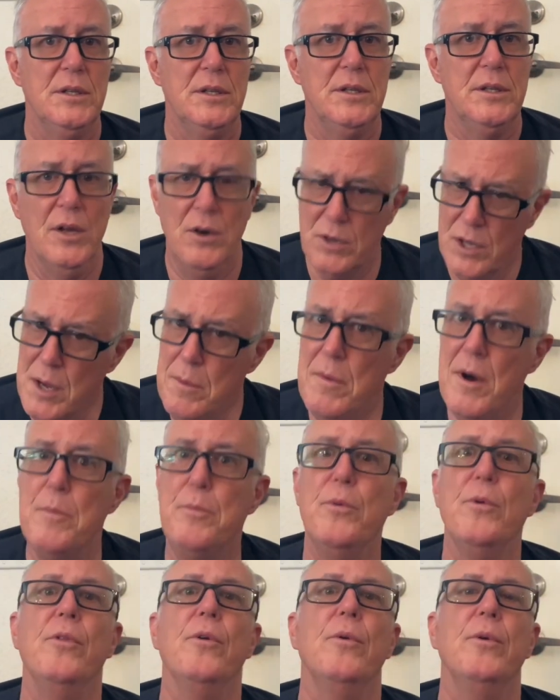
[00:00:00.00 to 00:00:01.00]
They'll come up
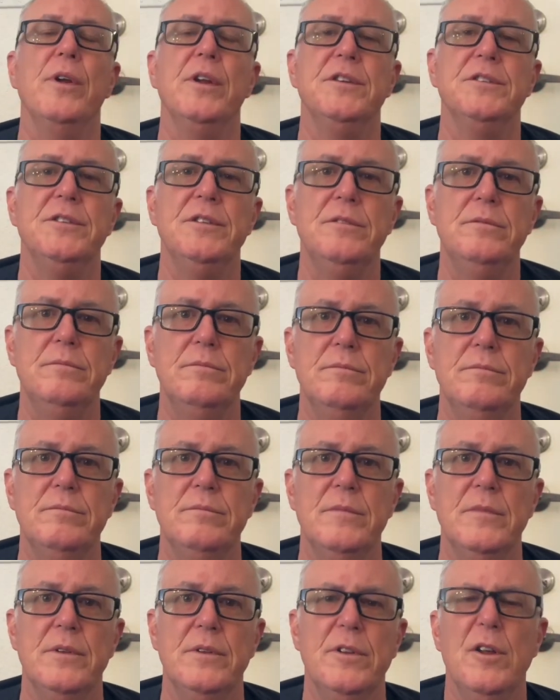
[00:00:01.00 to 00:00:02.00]
with a reason.
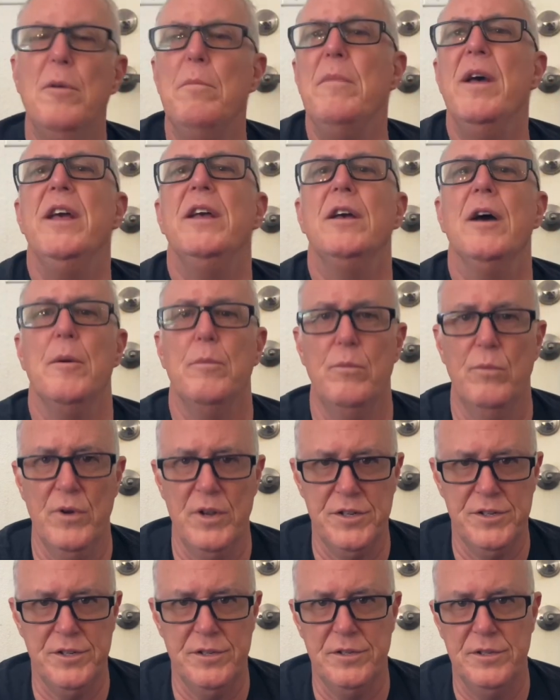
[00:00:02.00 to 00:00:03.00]
They'll make up
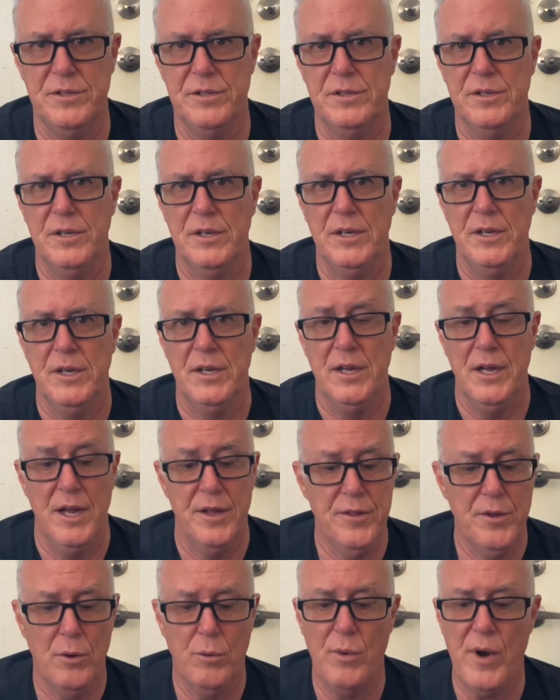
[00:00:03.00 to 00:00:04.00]
reasons
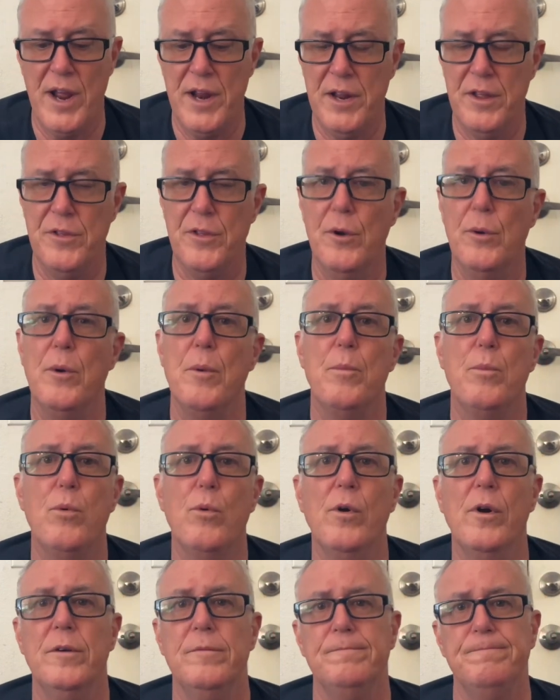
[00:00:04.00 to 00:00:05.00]
and they'll write it in their
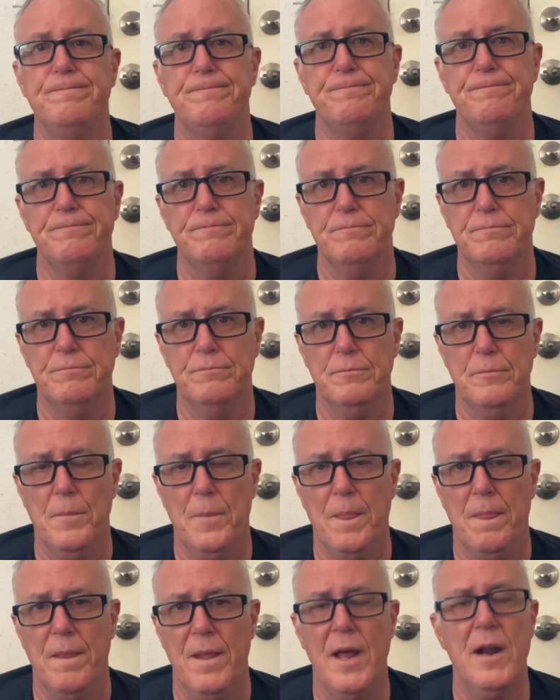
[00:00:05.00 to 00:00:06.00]
report.
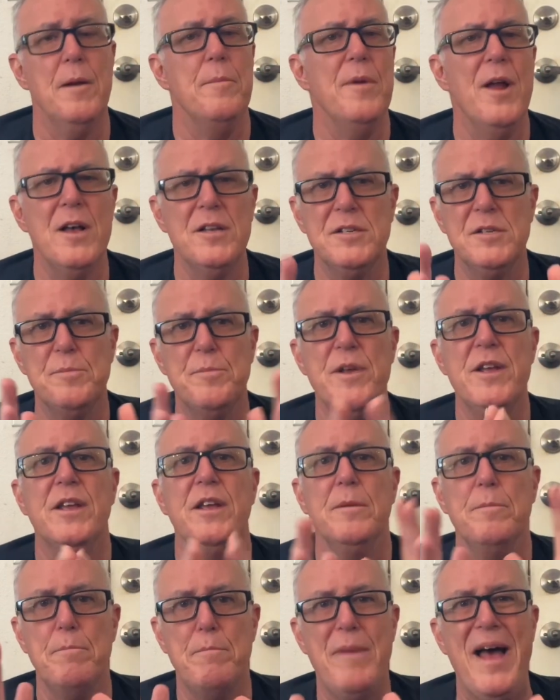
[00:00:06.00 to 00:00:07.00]
And I'm not
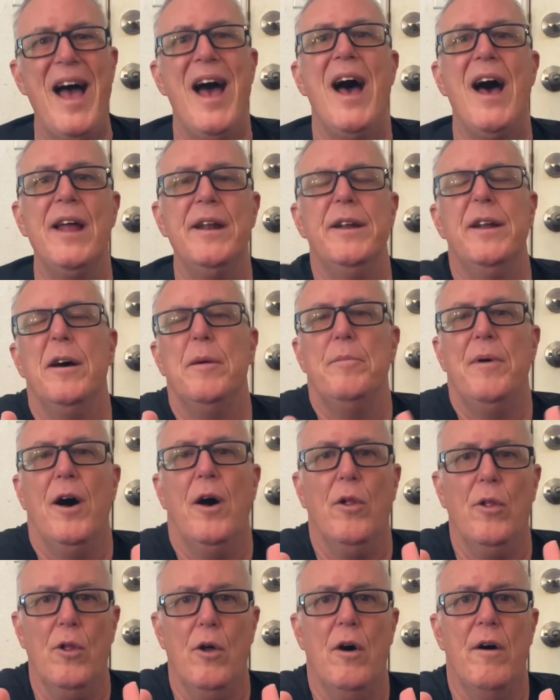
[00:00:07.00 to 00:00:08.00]
speaking bad
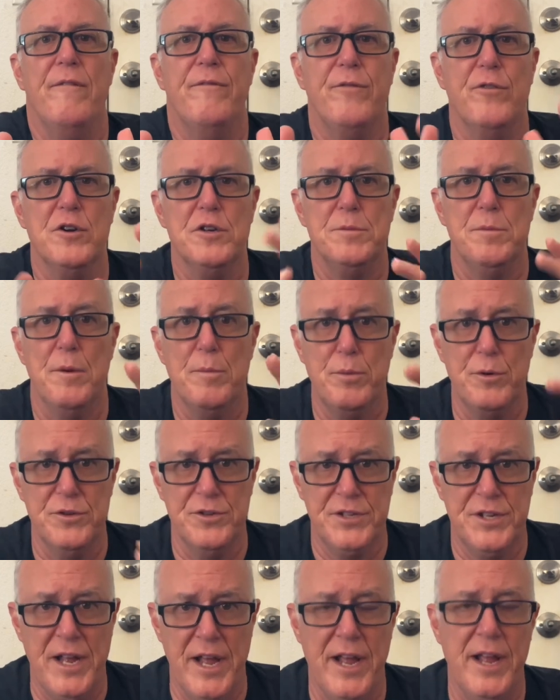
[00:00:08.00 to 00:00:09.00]
about law enforcement per
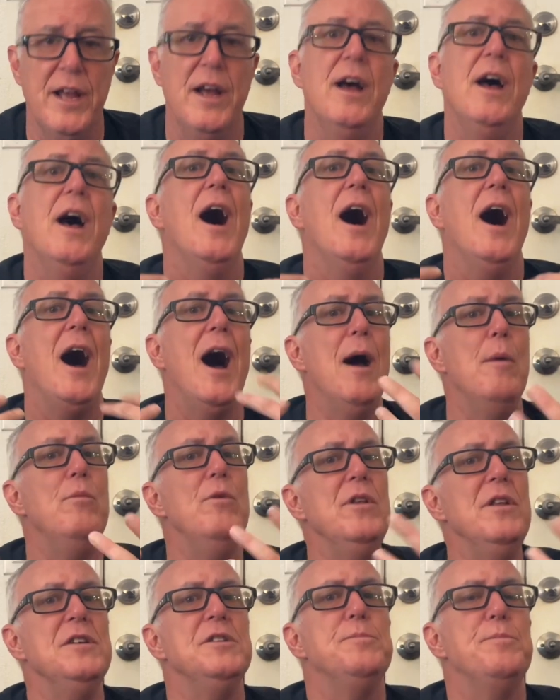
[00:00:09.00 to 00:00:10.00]
se. I'm
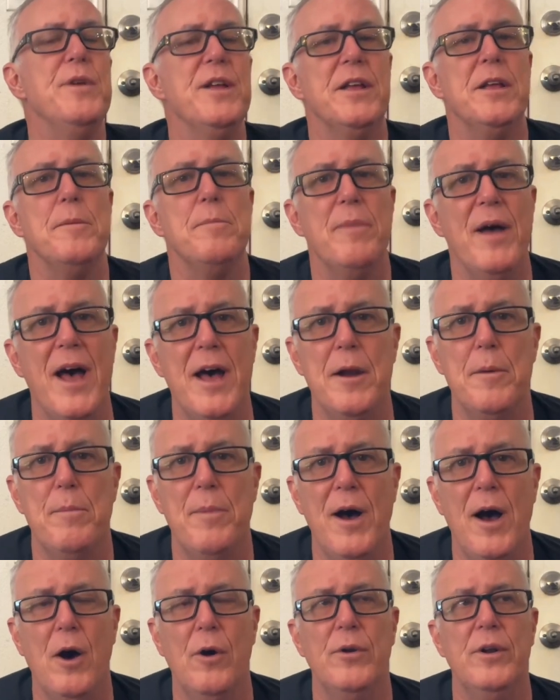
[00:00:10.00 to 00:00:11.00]
really speaking bad
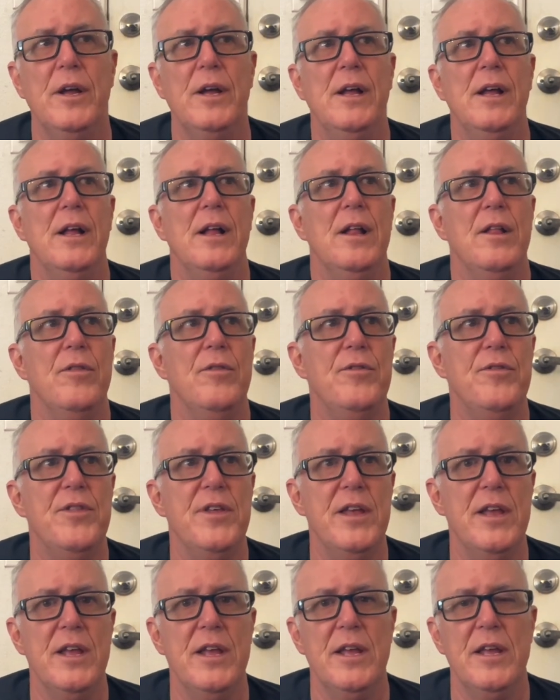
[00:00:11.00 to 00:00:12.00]
about
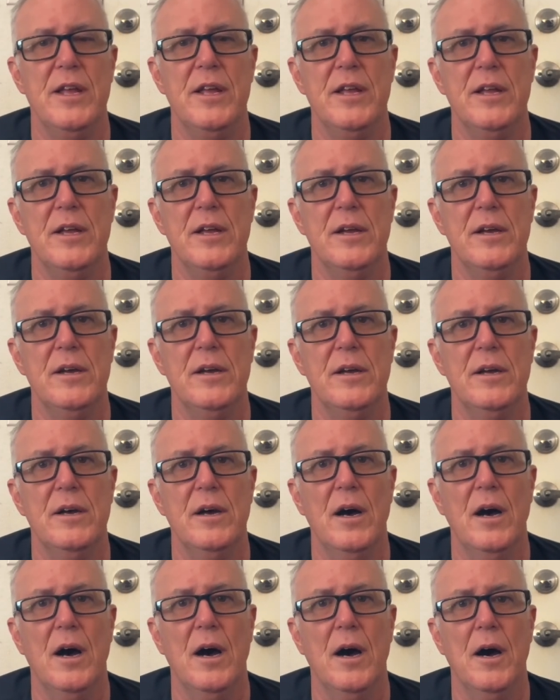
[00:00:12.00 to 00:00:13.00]
the
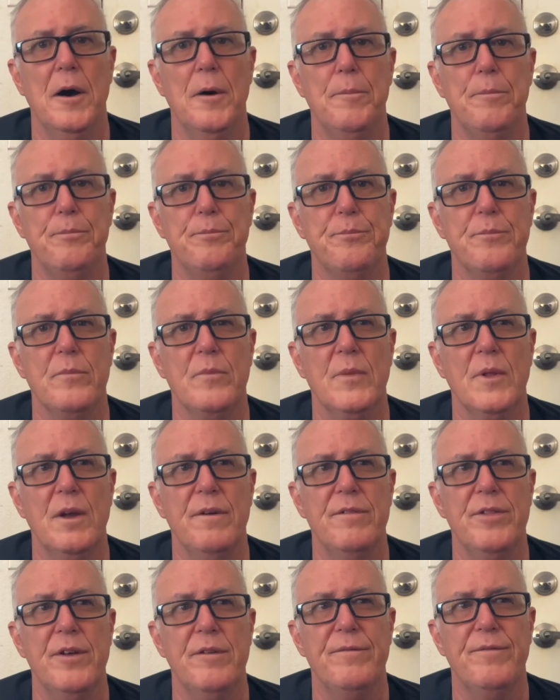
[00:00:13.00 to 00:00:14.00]
um,
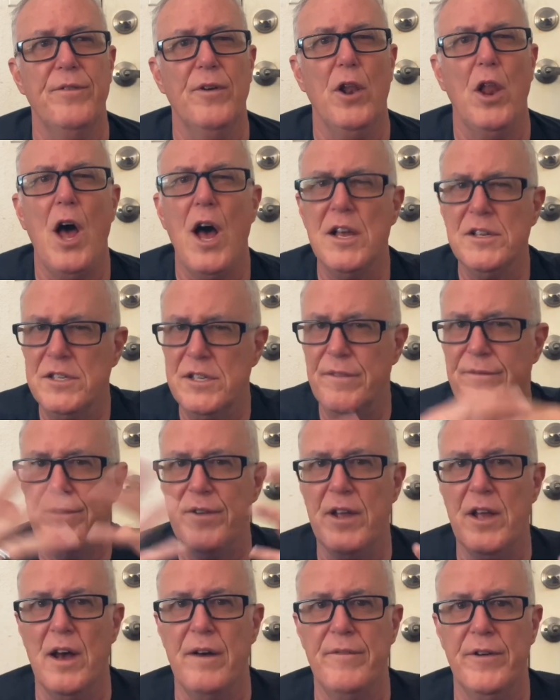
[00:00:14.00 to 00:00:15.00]
the
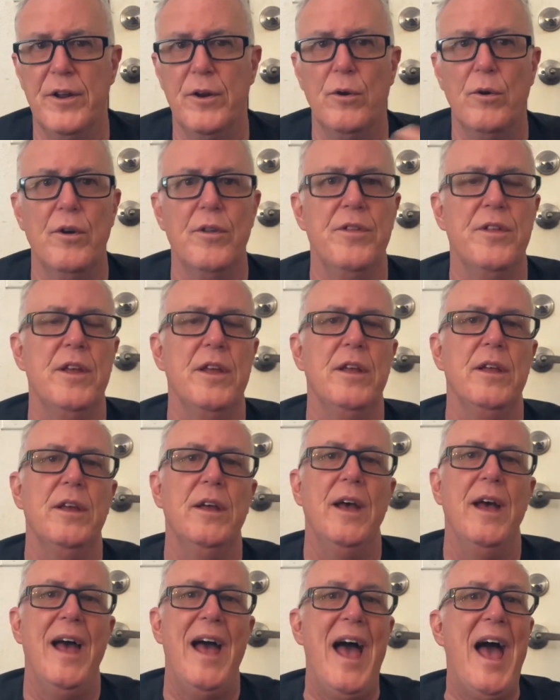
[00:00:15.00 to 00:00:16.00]
philosophy of it or the
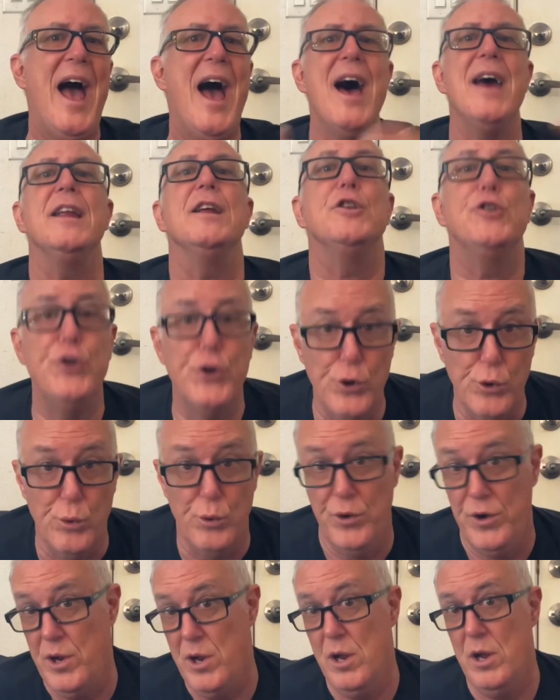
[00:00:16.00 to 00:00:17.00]

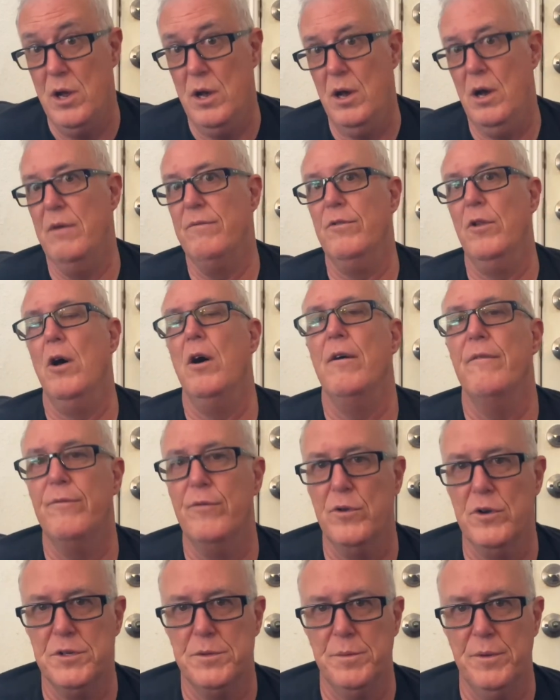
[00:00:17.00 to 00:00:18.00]
attitude of law
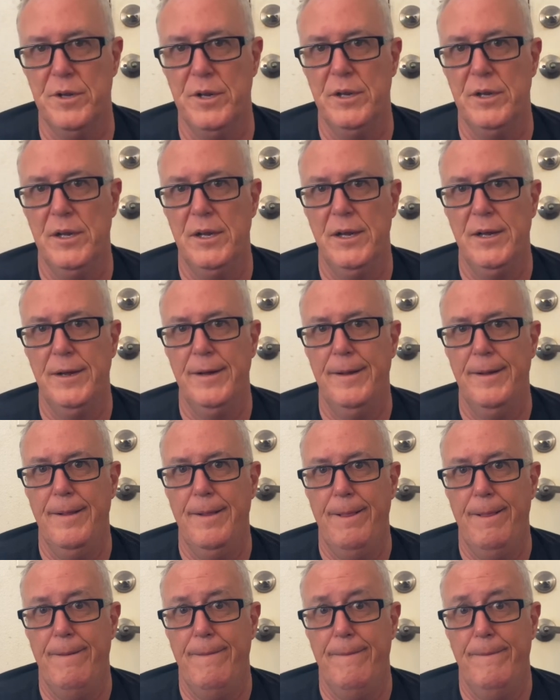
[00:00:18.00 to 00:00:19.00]
enforcement
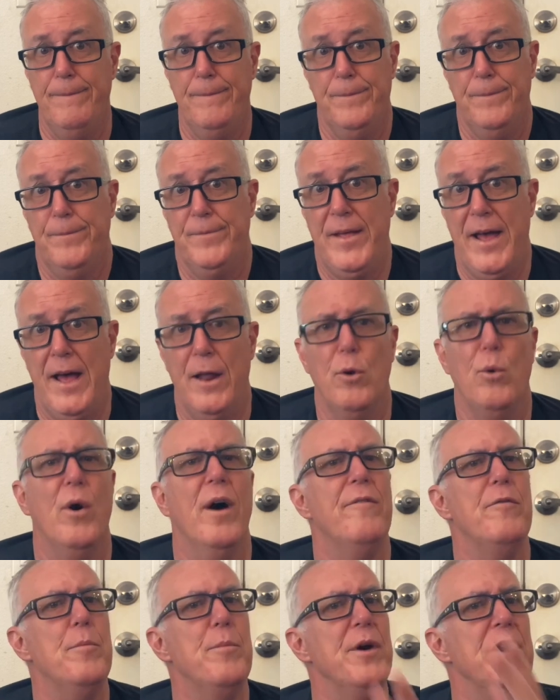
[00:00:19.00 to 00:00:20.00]
that well,
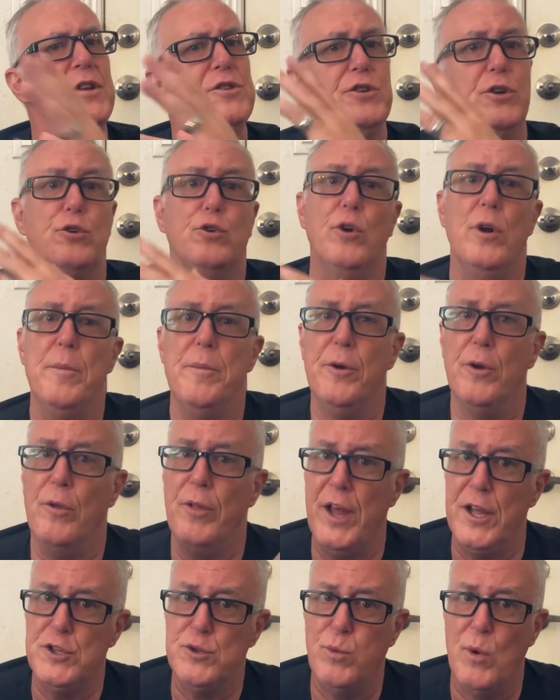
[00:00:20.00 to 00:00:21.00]
everybody's a criminal
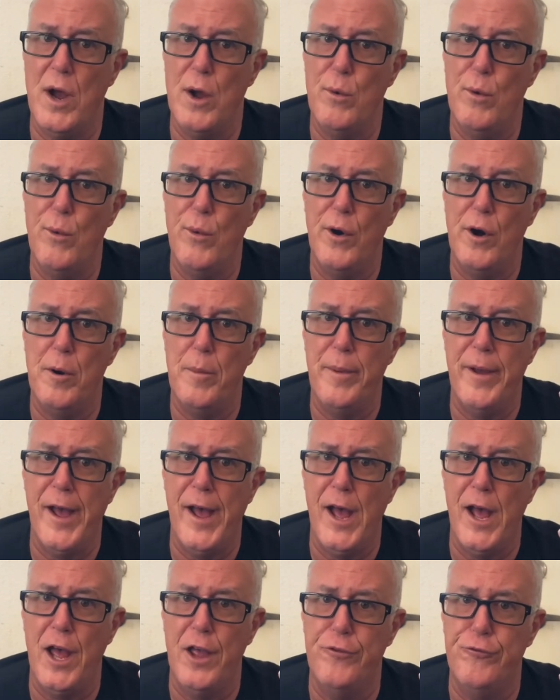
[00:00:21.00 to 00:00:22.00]
that's why we wear a
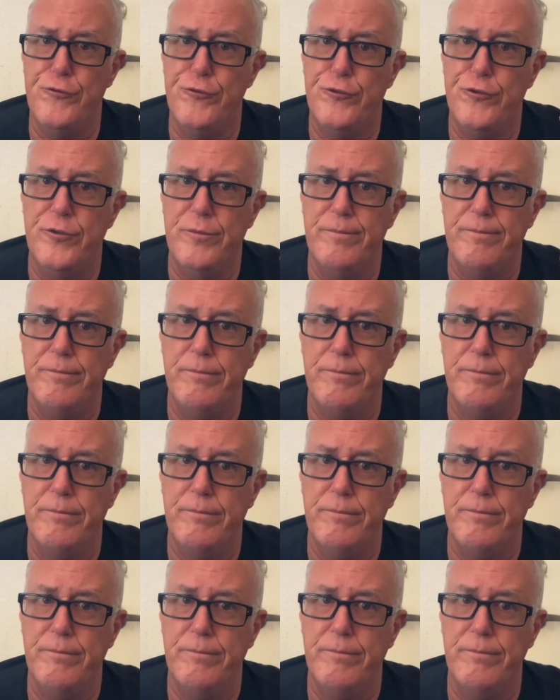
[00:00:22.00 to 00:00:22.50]
badge